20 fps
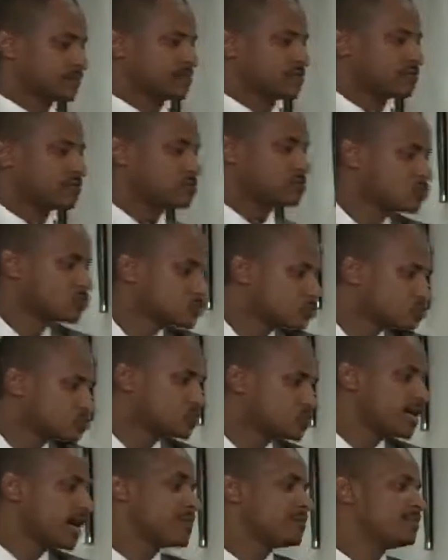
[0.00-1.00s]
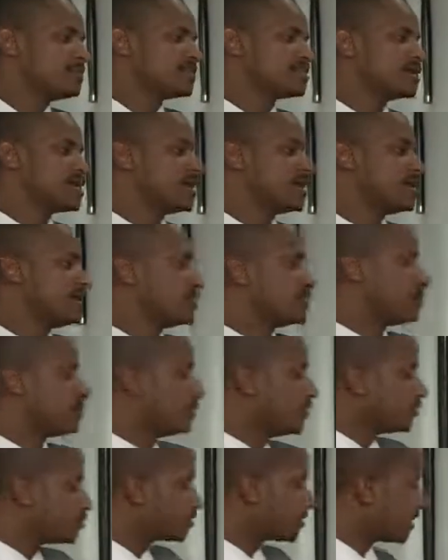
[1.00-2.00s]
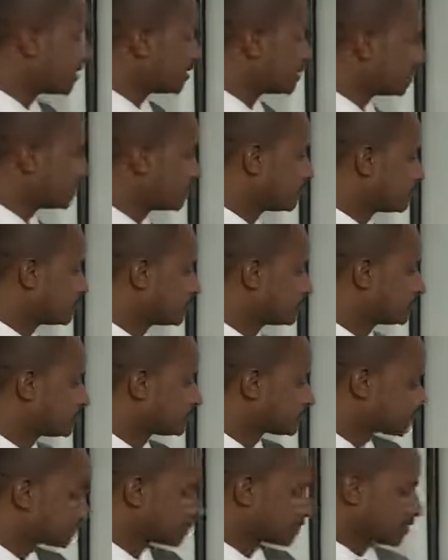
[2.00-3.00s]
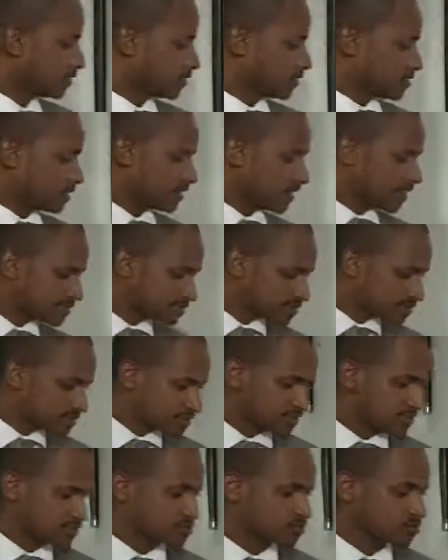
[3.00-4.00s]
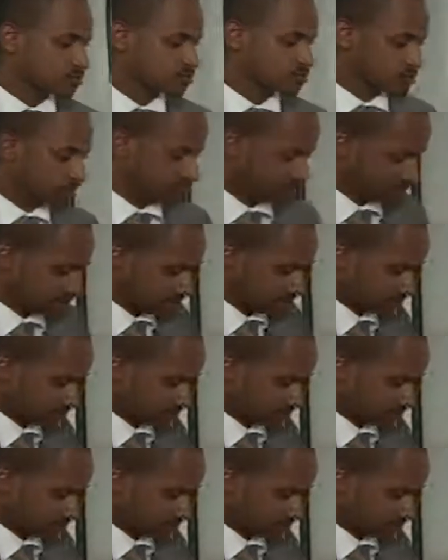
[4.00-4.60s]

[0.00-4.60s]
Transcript: 2,2 dimethyl butane. Class, let's go to this.